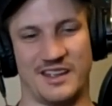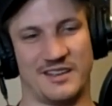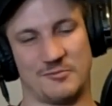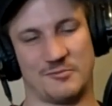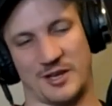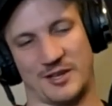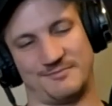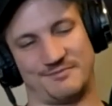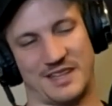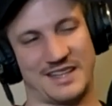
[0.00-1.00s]
well,
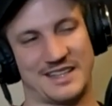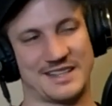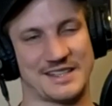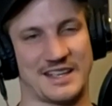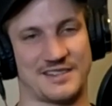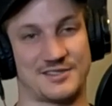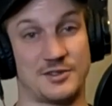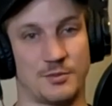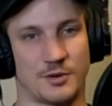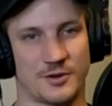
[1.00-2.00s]
it doesn't get super
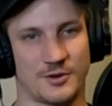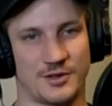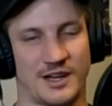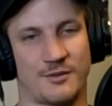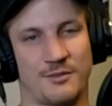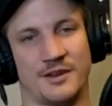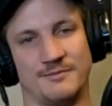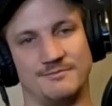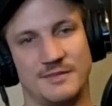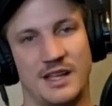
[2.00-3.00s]
cold here, but
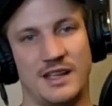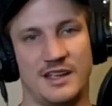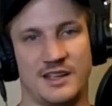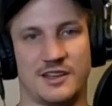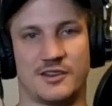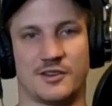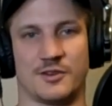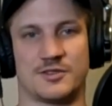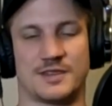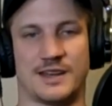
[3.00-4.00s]
you know, you're
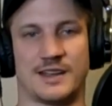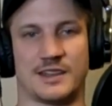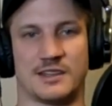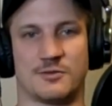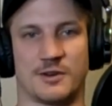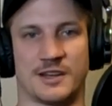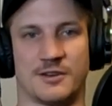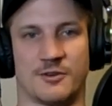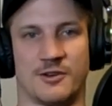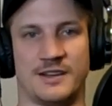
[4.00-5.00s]
sitting in the 20
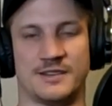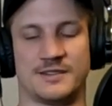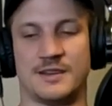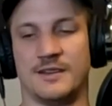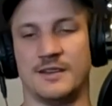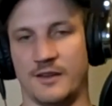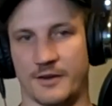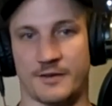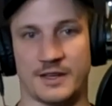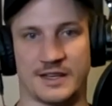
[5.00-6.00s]
degrees,
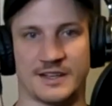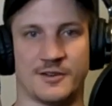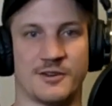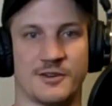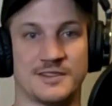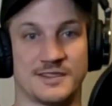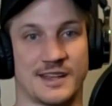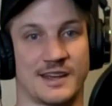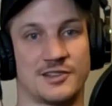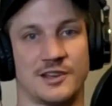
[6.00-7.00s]
59 degrees is
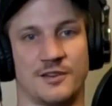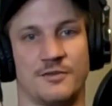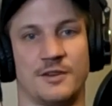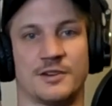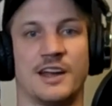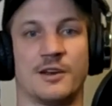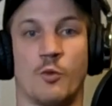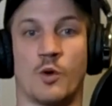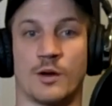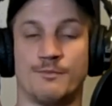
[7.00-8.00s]
actually going to feel kind of
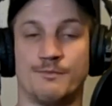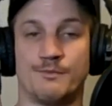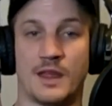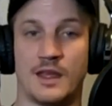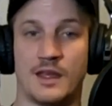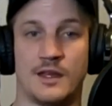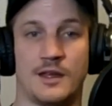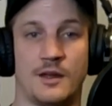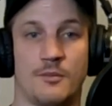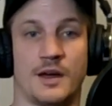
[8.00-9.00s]
warm.
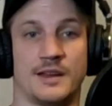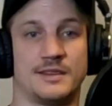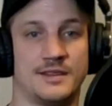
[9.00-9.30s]
But